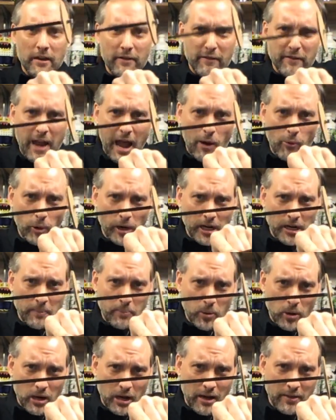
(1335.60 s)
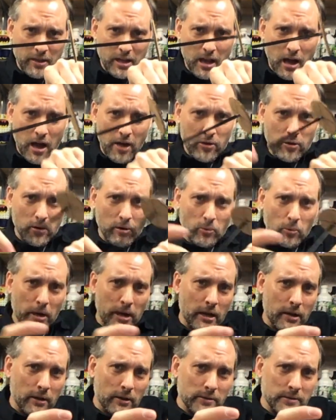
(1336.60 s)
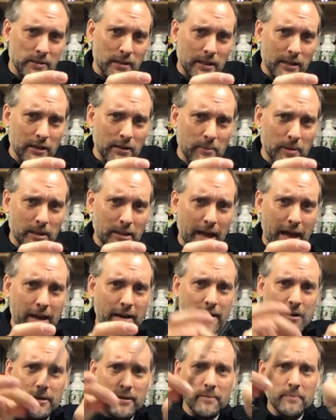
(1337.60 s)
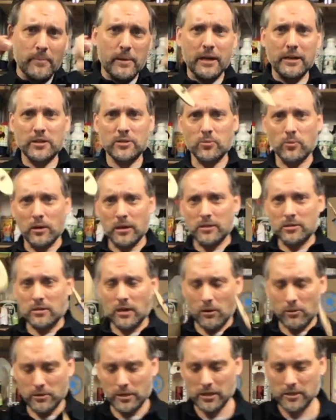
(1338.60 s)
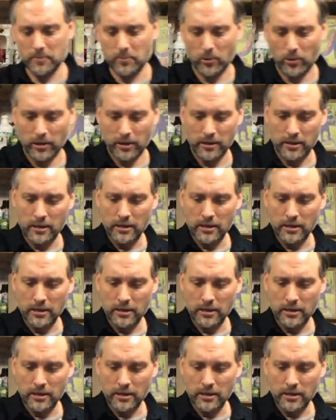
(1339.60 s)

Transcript: Now we're going to put on the other wheels a little bit later, but I just want to start with this point.